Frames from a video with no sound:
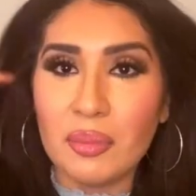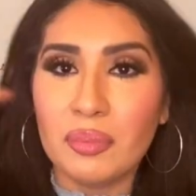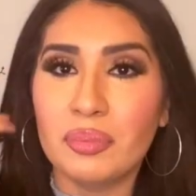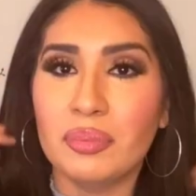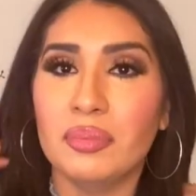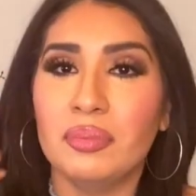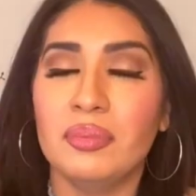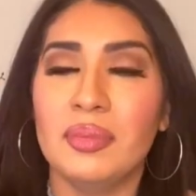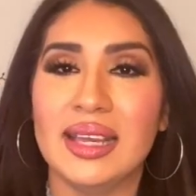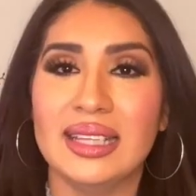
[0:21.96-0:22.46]

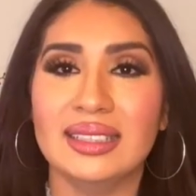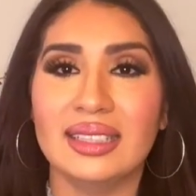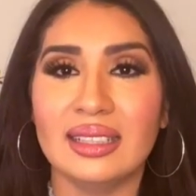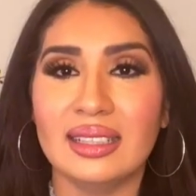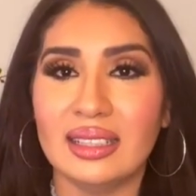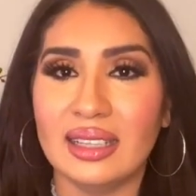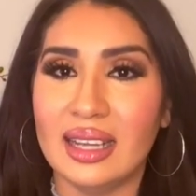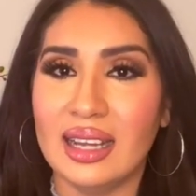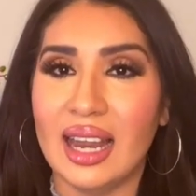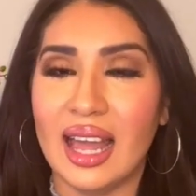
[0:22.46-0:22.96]

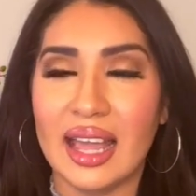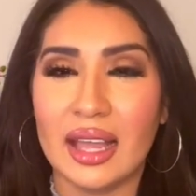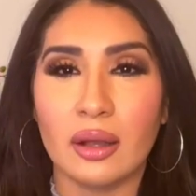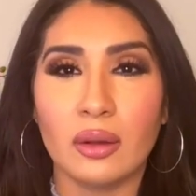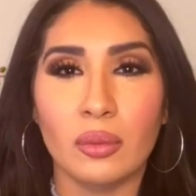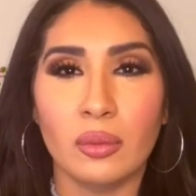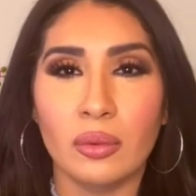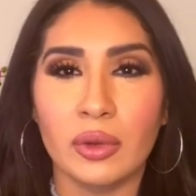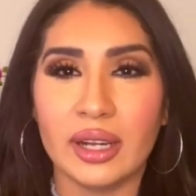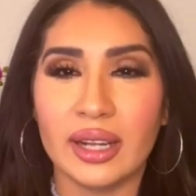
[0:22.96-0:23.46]
Basically, like,
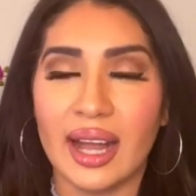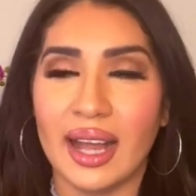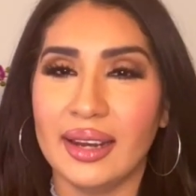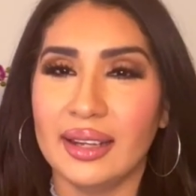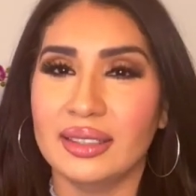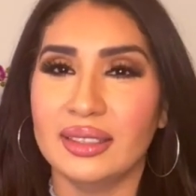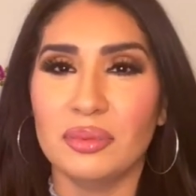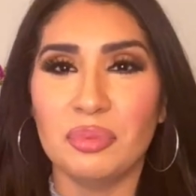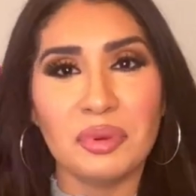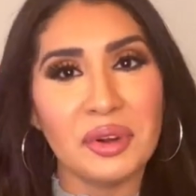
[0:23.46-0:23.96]
we're kind
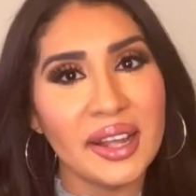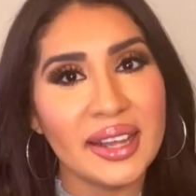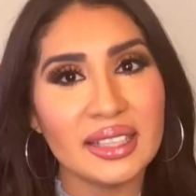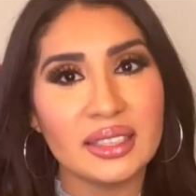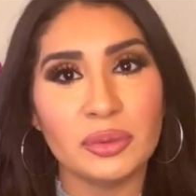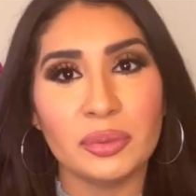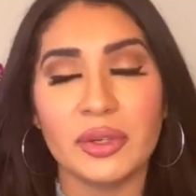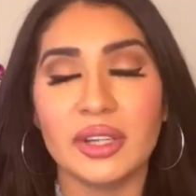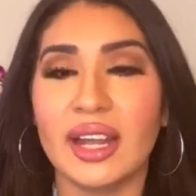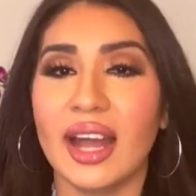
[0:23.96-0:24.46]
of
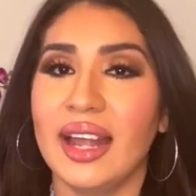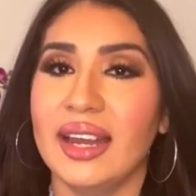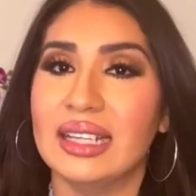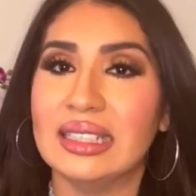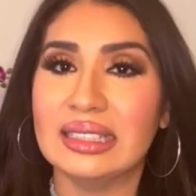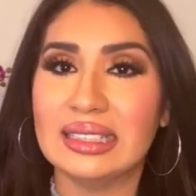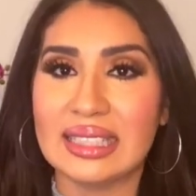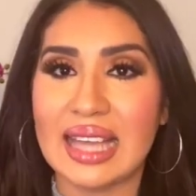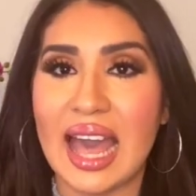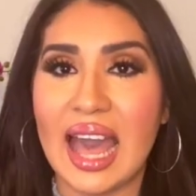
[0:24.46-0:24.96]
depressed, we're kind of
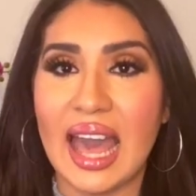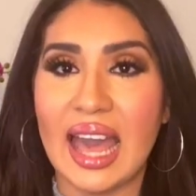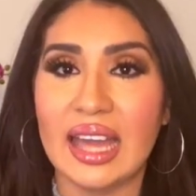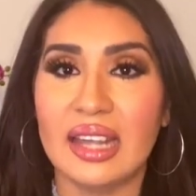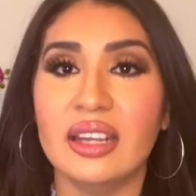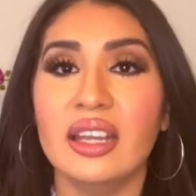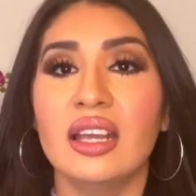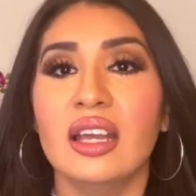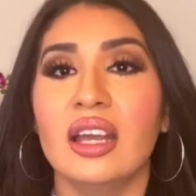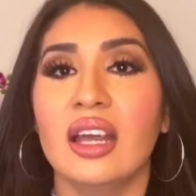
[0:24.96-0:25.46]

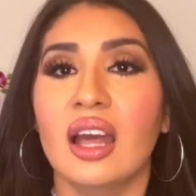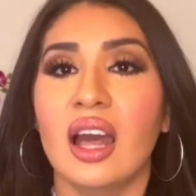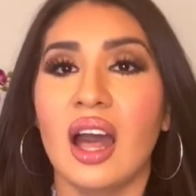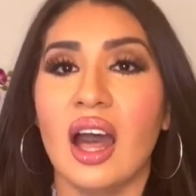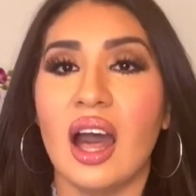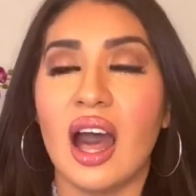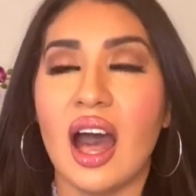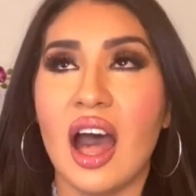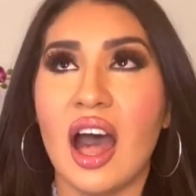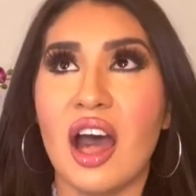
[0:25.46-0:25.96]
sad,
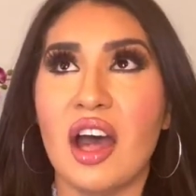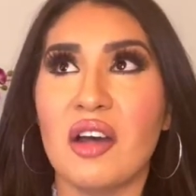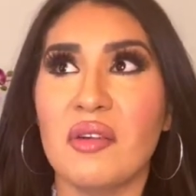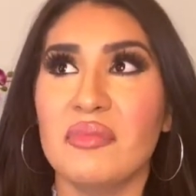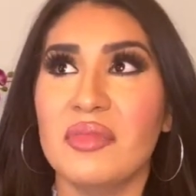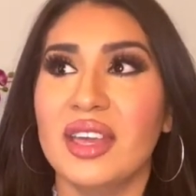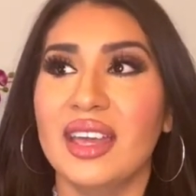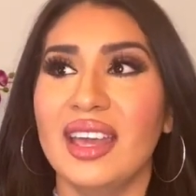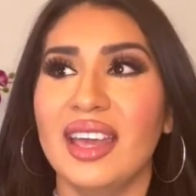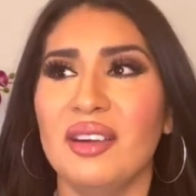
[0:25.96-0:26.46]

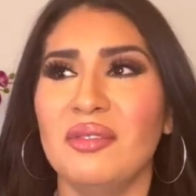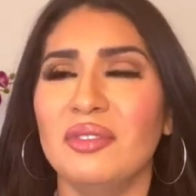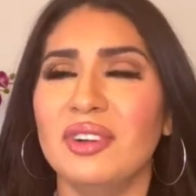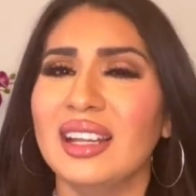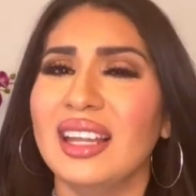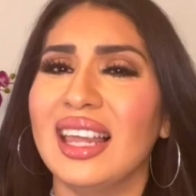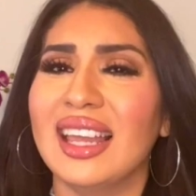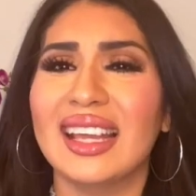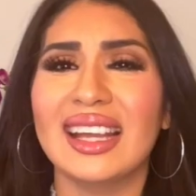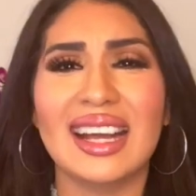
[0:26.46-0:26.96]
and we're
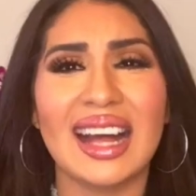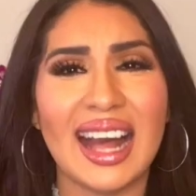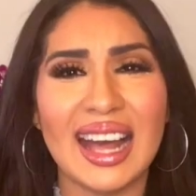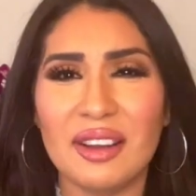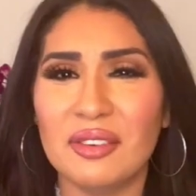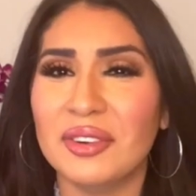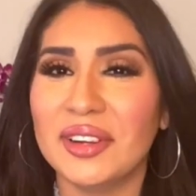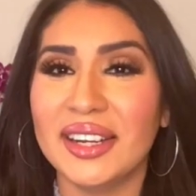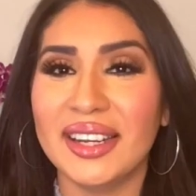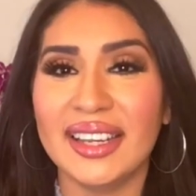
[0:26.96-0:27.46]
like, I
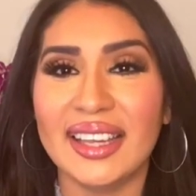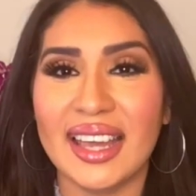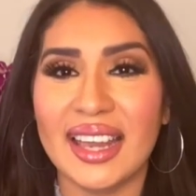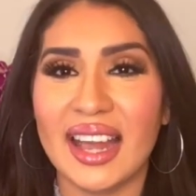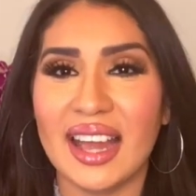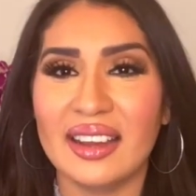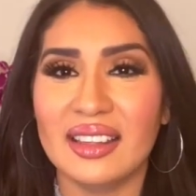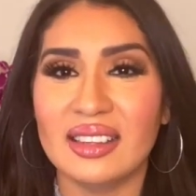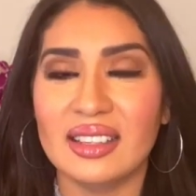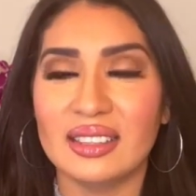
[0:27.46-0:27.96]
want to get
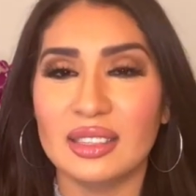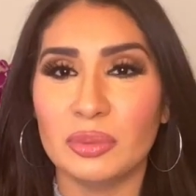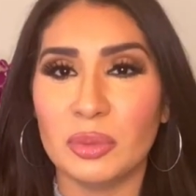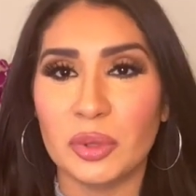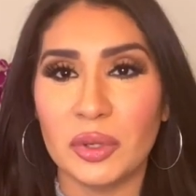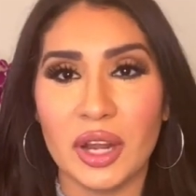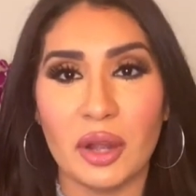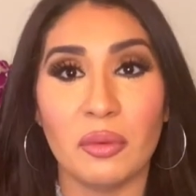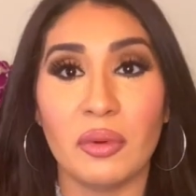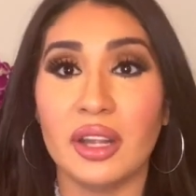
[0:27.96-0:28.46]
out of this
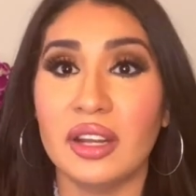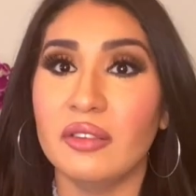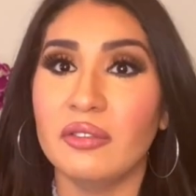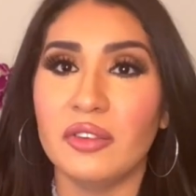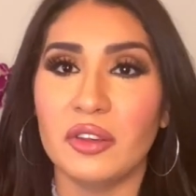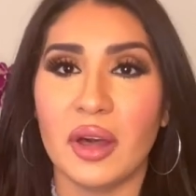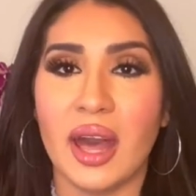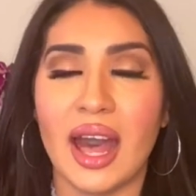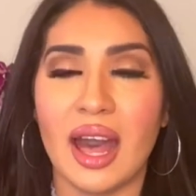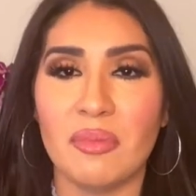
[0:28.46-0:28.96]
mood, I want to
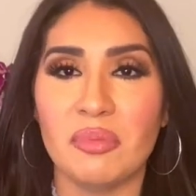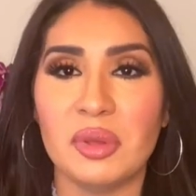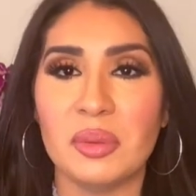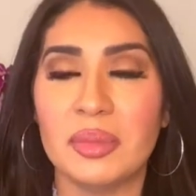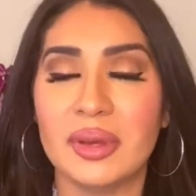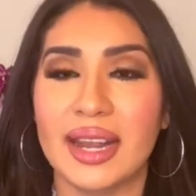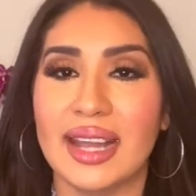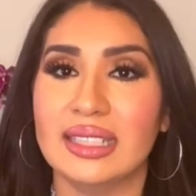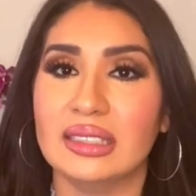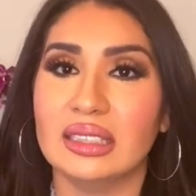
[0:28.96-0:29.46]
feel happy,
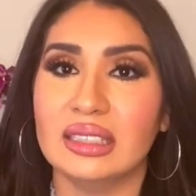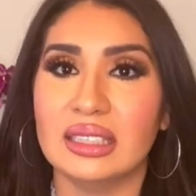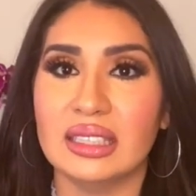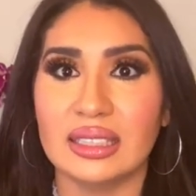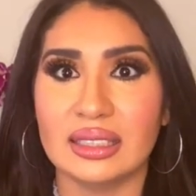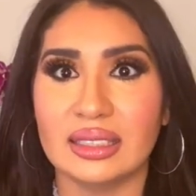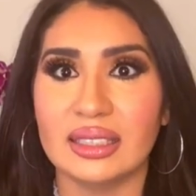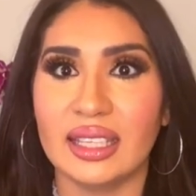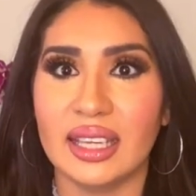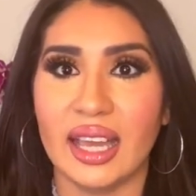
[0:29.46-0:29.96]
but I
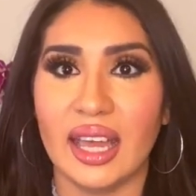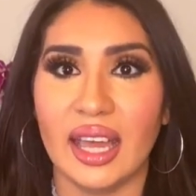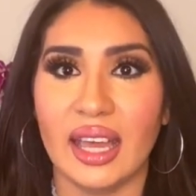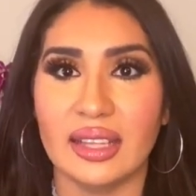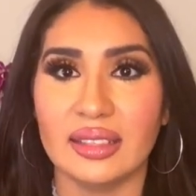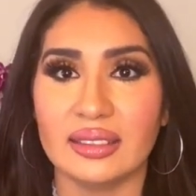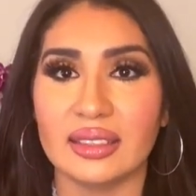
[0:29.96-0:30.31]
just can't.